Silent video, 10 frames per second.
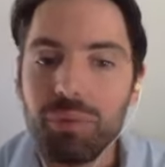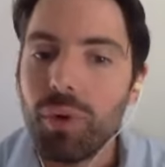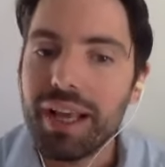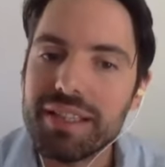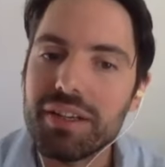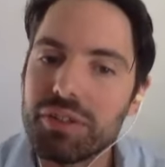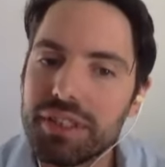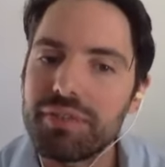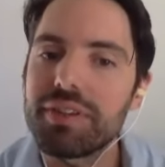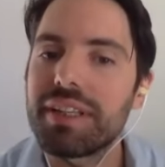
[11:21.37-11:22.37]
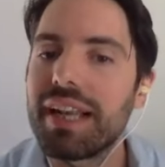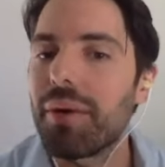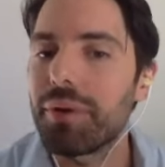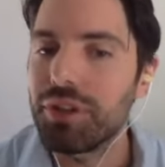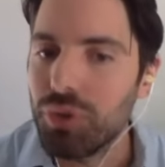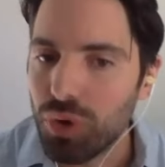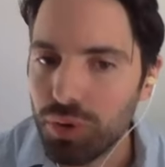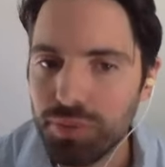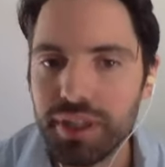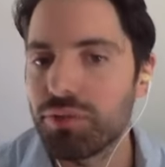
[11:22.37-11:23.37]
ways that are different than how we
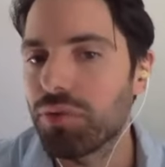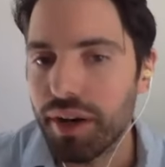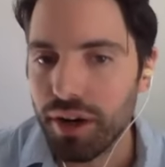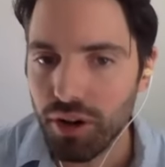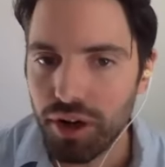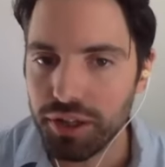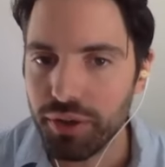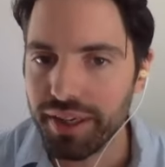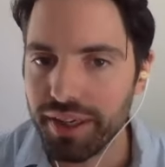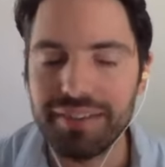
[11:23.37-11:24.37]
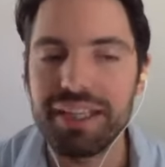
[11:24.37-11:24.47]
normally run our ongoing lives.